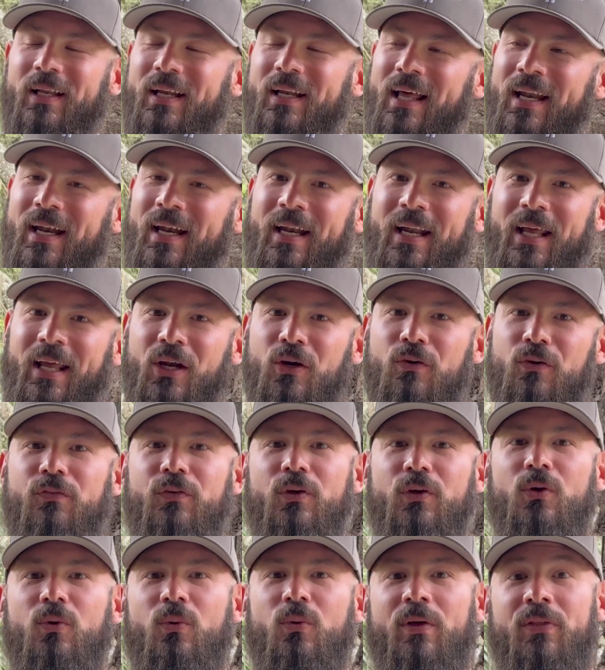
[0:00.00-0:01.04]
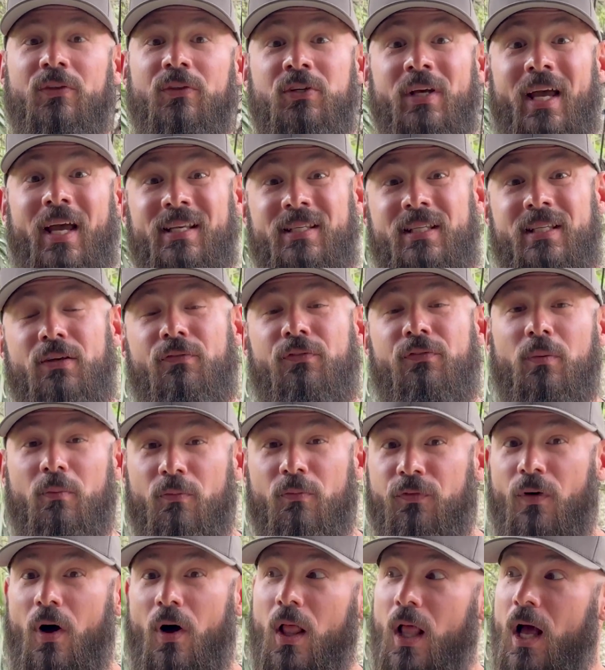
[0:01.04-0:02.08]
on an interview with Jesse from
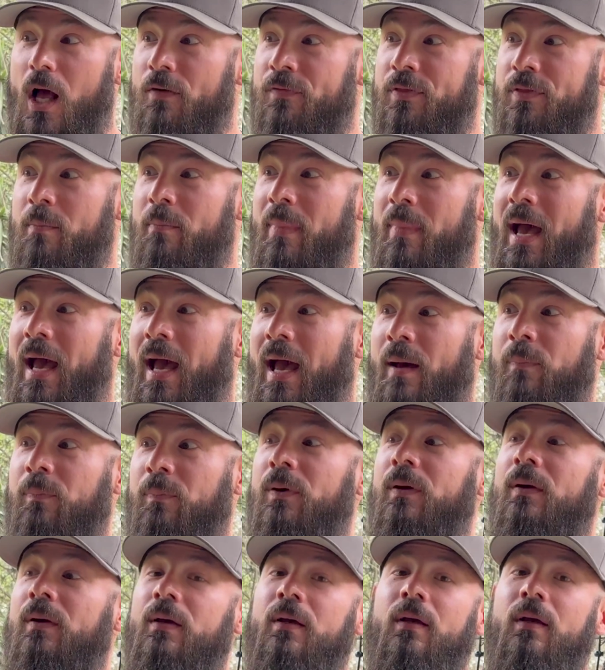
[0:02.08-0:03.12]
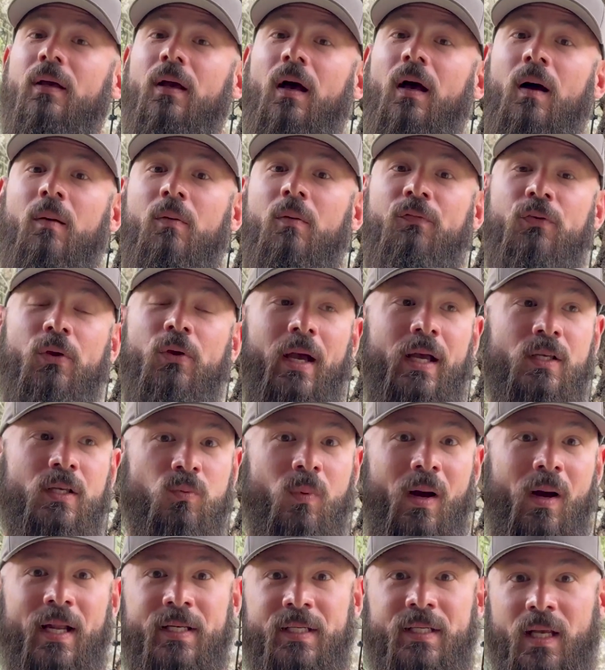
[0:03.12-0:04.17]
Fall Off the Map. If you guys
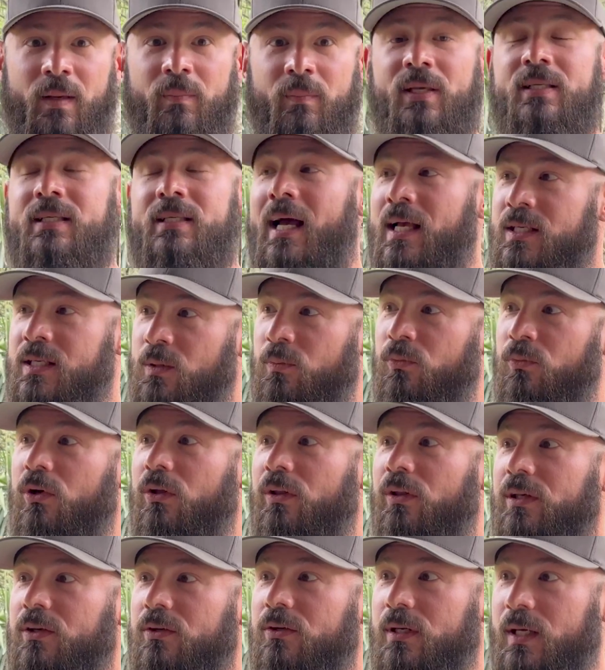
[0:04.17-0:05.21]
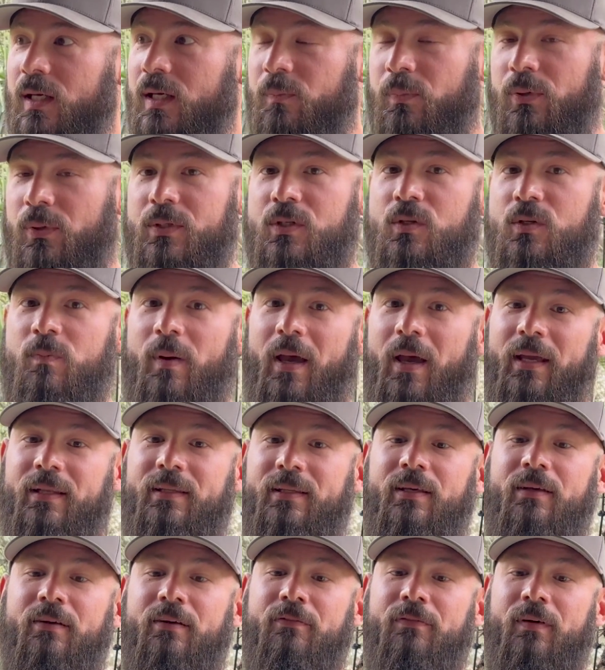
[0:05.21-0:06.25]
watch him, he's got some really unique
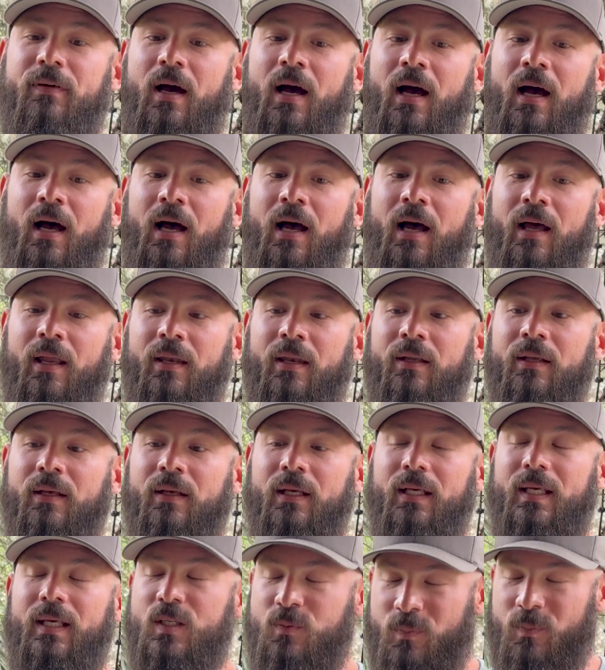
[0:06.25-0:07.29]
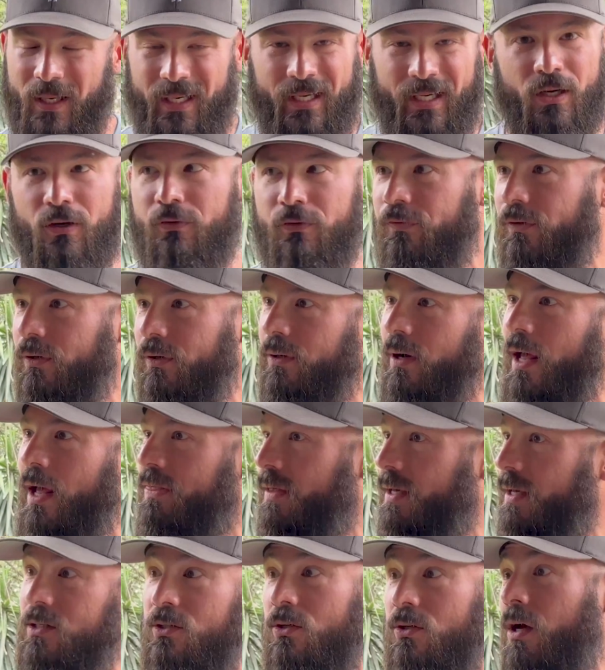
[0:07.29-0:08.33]
perspective on. He's been here for, I
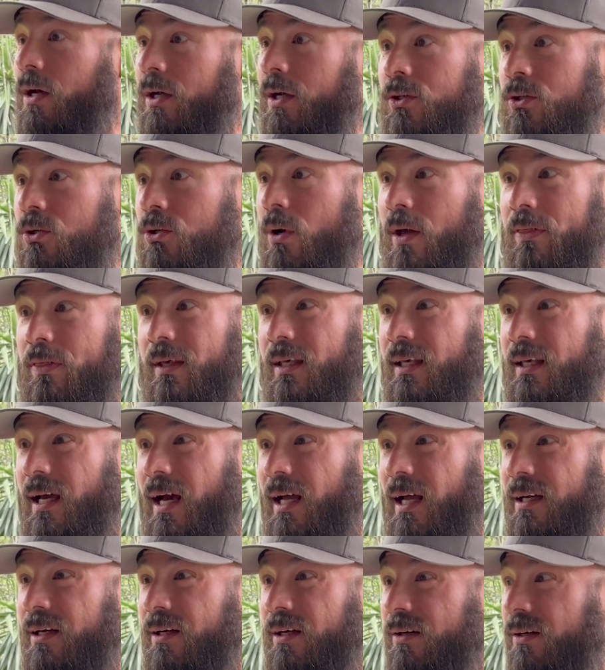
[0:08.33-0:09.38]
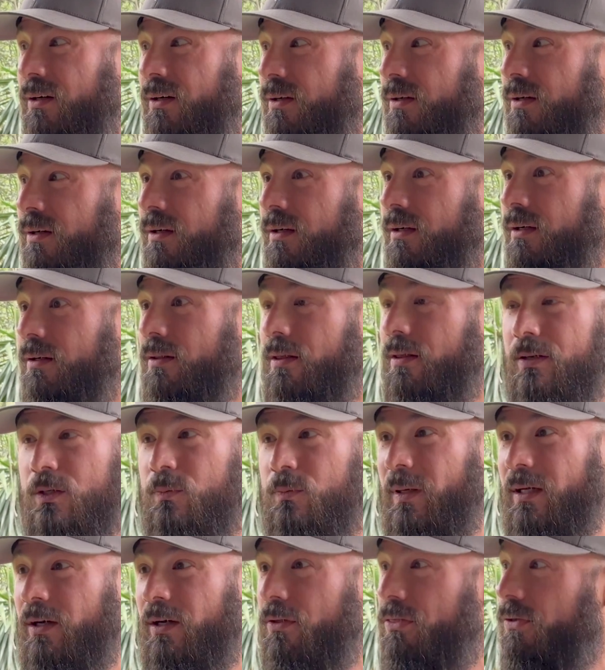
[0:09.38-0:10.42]
think, as long as you. I think he got here. He's
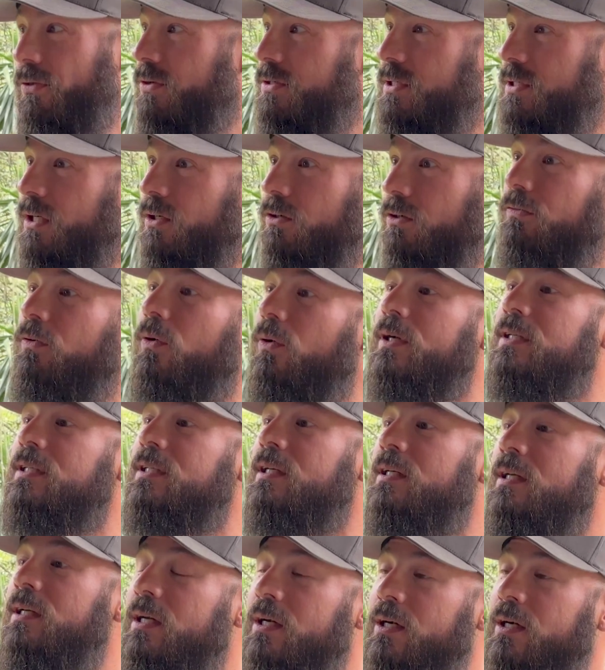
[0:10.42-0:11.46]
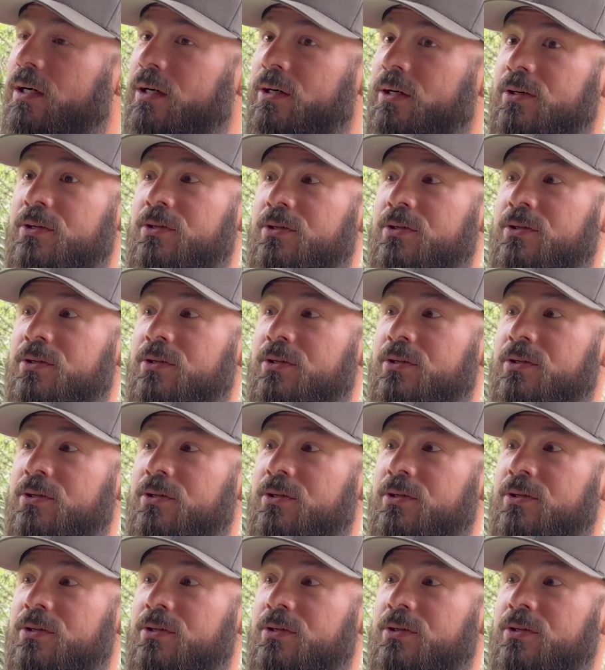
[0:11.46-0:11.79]
been here 13 or 14 years.